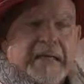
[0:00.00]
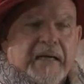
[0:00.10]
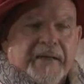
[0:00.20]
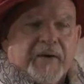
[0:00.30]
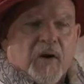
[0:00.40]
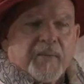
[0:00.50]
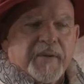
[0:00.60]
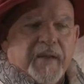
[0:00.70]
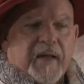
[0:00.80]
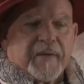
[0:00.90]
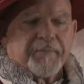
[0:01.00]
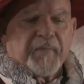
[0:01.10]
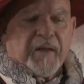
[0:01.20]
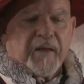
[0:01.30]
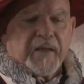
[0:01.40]
a Garmin um,
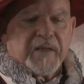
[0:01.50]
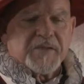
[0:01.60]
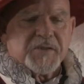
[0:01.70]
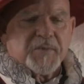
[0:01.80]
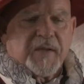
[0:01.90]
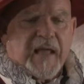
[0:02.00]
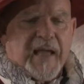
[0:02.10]
uh, instrument